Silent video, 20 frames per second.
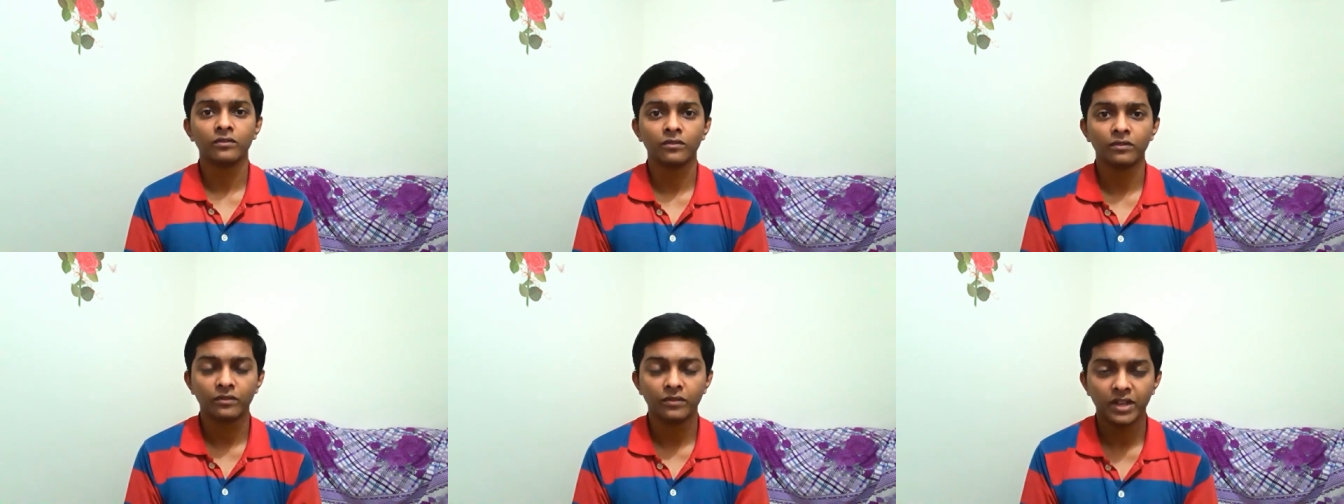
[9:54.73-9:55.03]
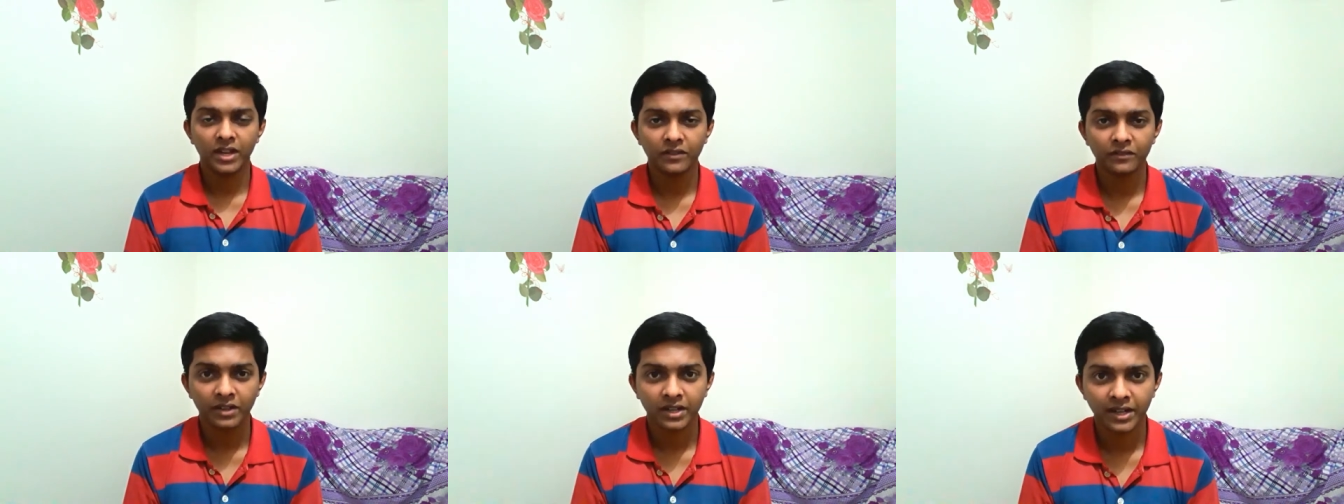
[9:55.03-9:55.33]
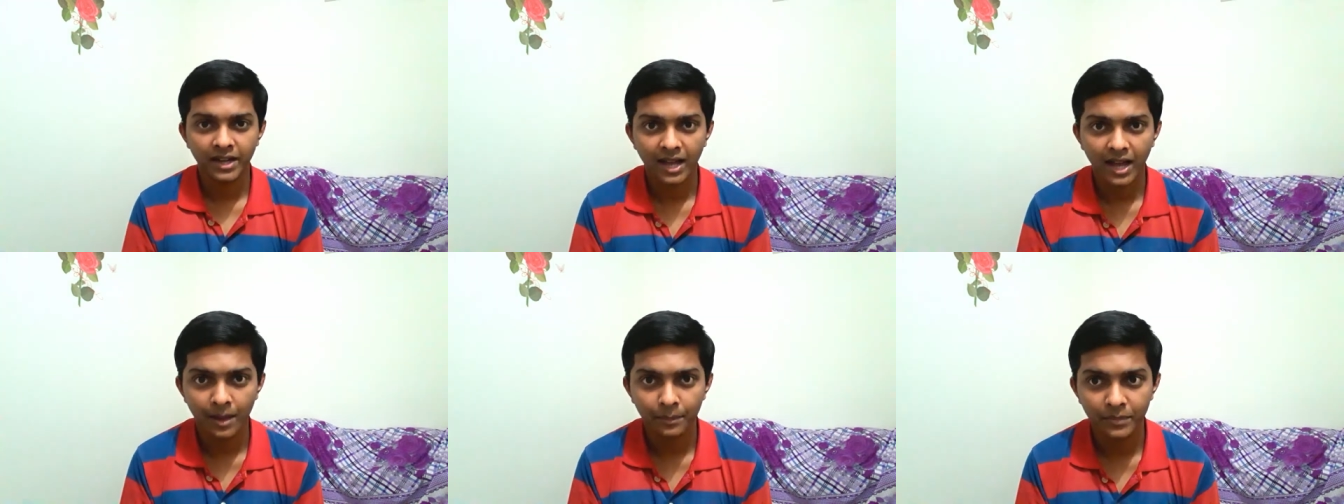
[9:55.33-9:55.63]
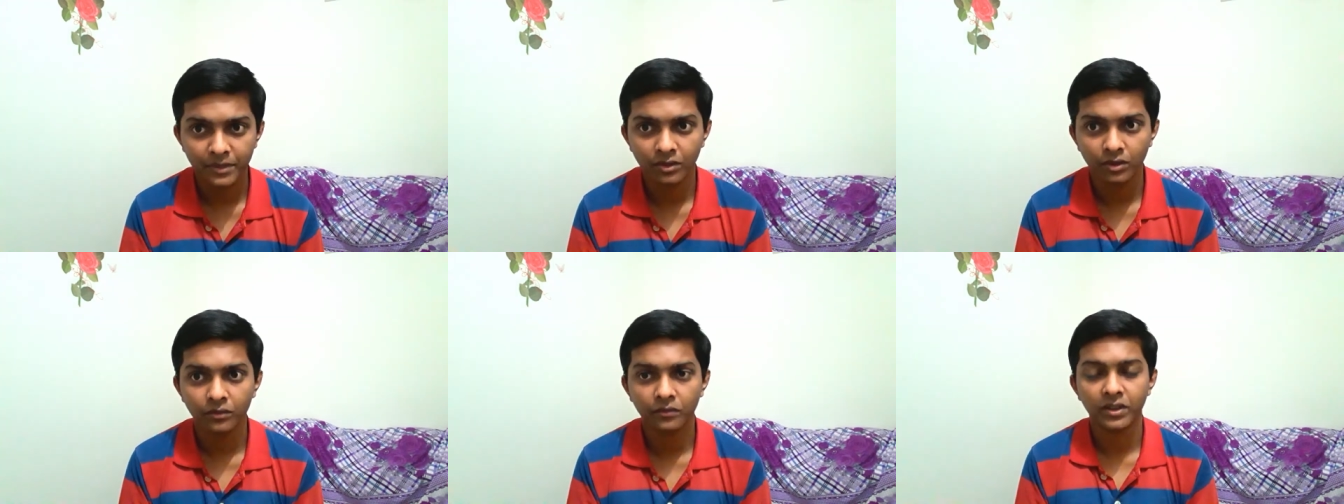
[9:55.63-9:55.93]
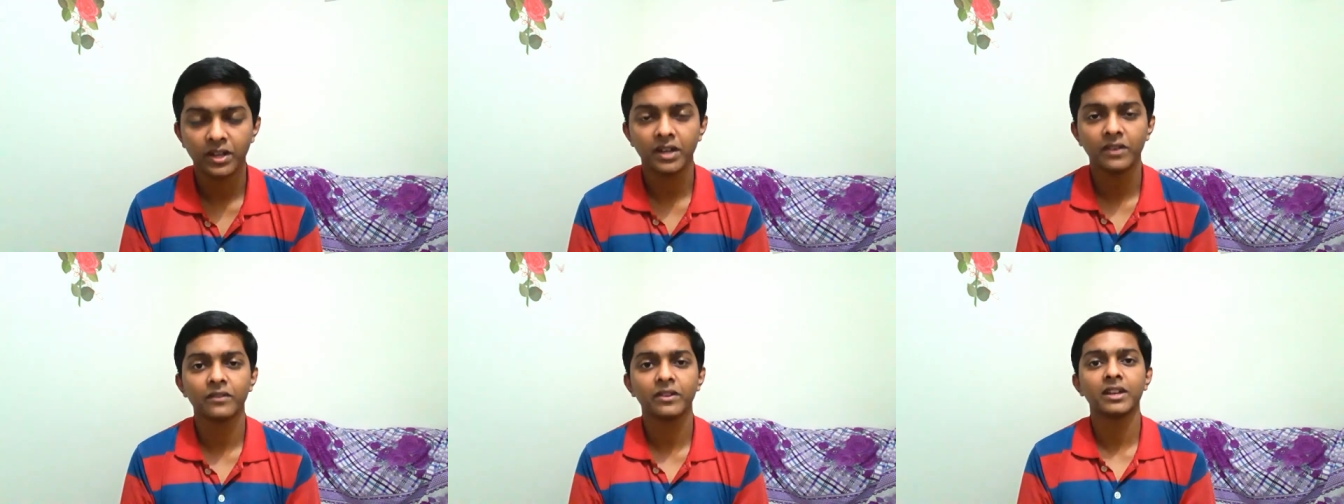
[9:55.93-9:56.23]
whenever it happened or
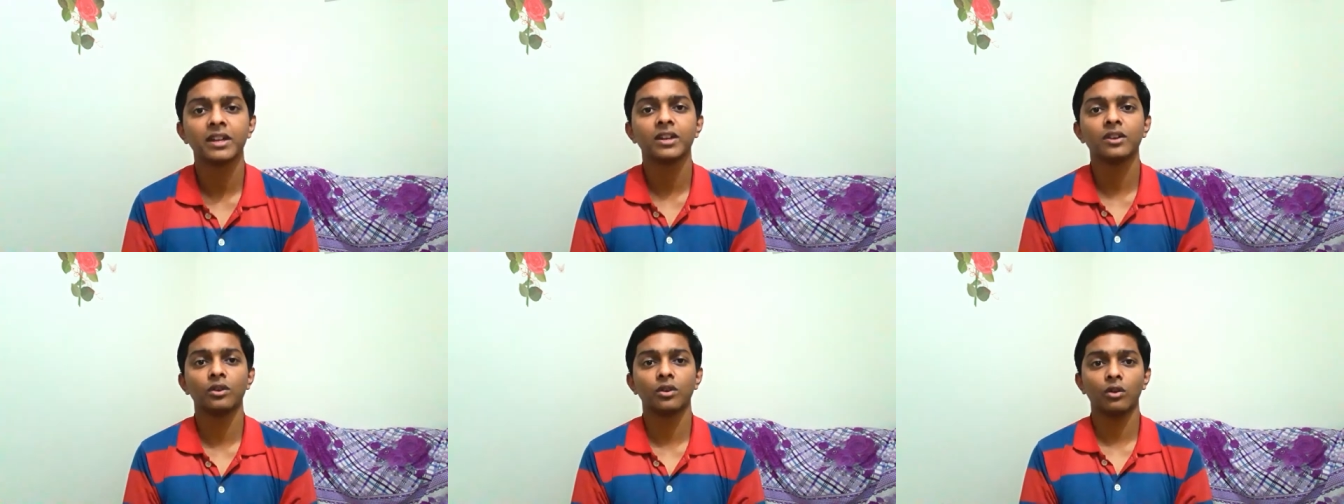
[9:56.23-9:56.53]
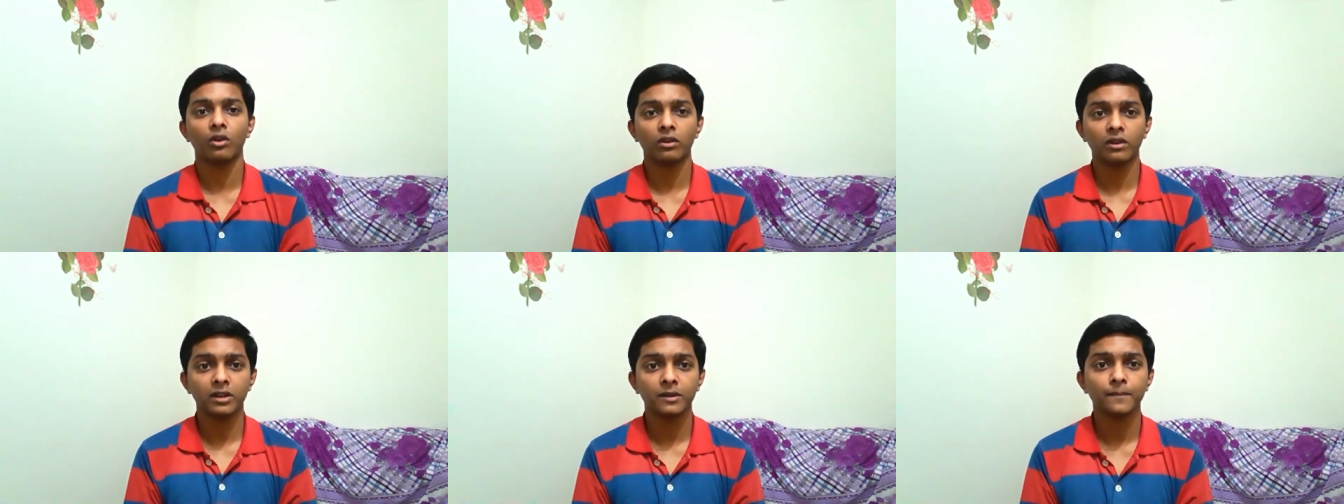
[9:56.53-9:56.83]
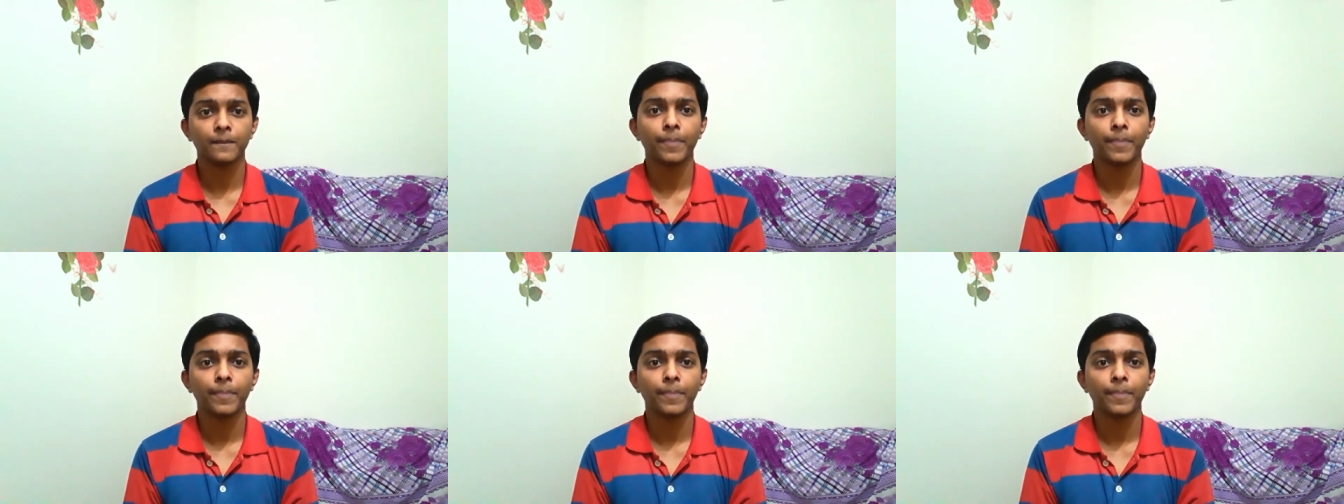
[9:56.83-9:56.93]
whenever it not